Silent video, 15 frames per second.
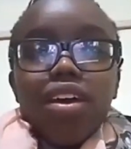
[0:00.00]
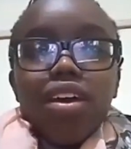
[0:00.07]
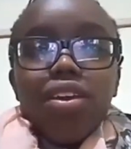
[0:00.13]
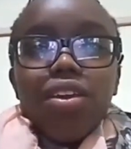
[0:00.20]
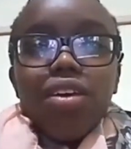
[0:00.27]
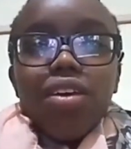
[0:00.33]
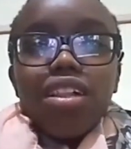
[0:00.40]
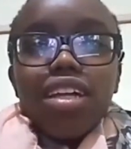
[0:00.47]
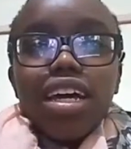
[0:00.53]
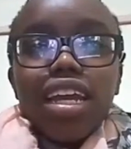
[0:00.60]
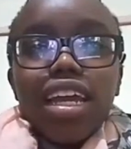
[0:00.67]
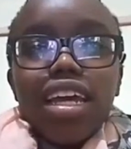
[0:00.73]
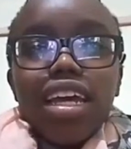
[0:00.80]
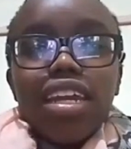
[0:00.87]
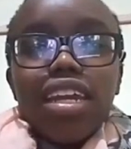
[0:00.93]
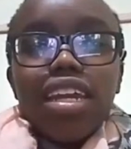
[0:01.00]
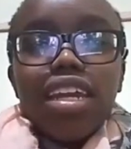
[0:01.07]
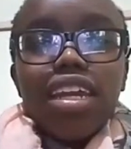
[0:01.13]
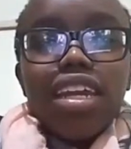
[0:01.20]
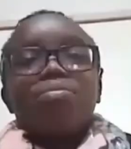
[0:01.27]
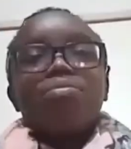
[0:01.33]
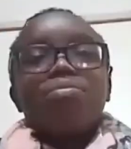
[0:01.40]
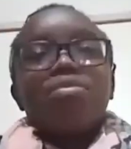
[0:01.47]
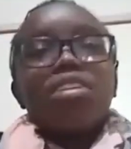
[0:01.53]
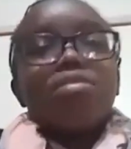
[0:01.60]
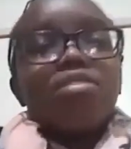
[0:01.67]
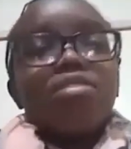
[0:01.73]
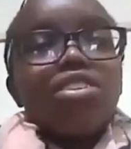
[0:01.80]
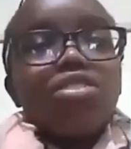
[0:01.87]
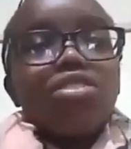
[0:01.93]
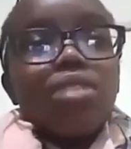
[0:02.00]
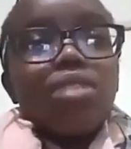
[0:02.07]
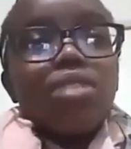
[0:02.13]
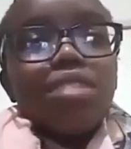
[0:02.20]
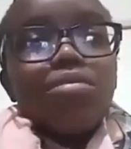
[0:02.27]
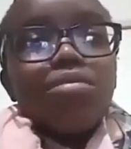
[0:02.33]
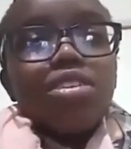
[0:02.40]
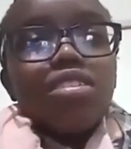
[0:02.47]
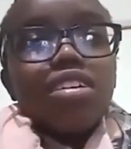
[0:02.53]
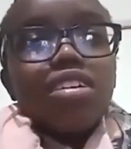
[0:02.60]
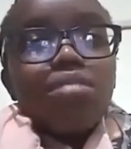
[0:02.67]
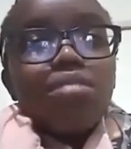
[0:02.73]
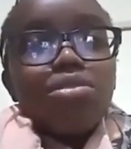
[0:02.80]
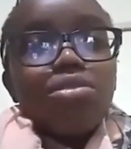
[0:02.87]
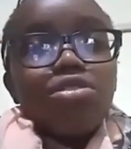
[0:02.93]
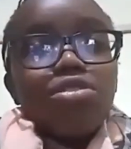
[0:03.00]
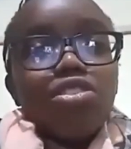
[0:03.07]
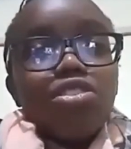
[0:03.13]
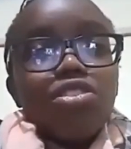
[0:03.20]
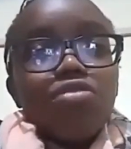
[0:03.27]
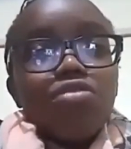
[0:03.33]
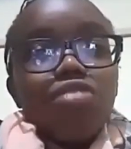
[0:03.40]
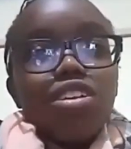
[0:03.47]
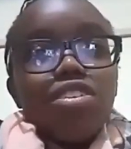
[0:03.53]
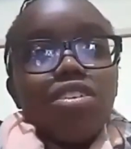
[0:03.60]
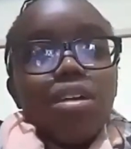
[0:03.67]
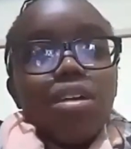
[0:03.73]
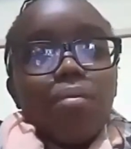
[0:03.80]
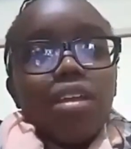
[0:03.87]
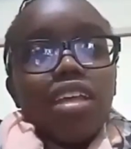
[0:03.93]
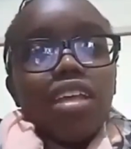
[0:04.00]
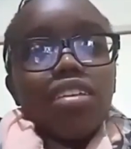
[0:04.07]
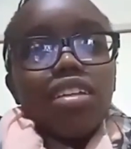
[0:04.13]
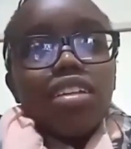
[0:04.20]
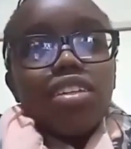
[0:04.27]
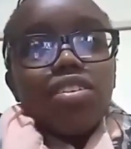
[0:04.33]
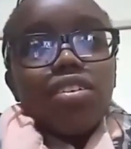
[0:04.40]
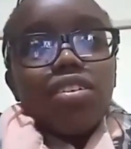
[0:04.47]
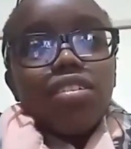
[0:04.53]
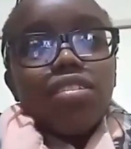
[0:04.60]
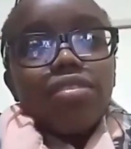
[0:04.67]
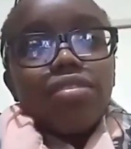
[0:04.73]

Noel, Kyla, and Matt, feel free to unmute and put on your video and closing song.